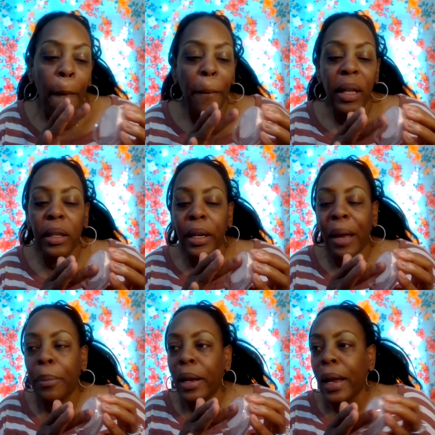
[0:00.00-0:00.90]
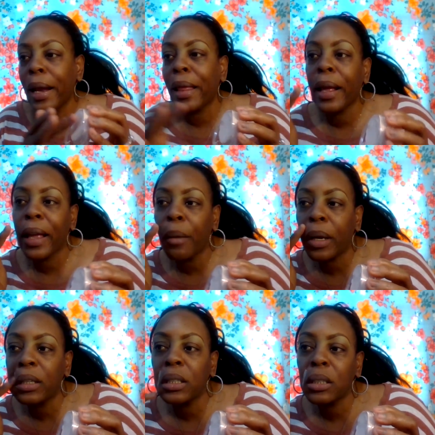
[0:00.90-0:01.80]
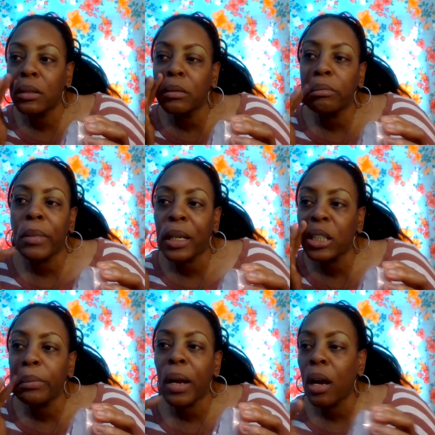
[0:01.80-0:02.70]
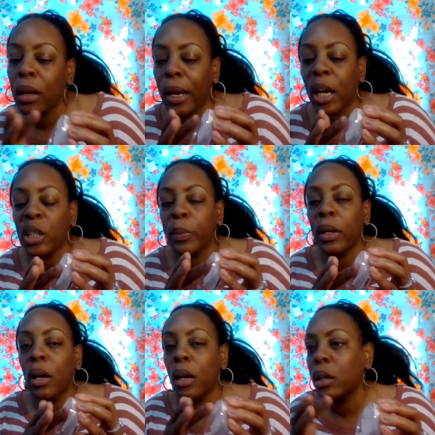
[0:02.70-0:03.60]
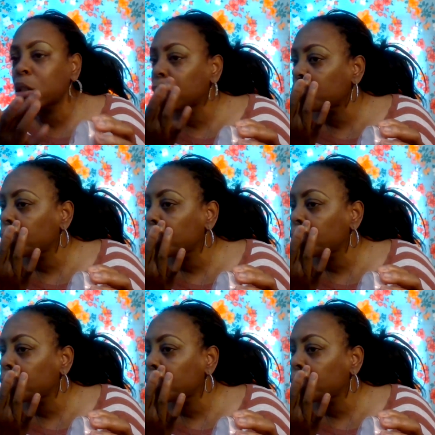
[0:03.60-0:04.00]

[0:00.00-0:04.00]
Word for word: and then I apply it like at my my smile lines because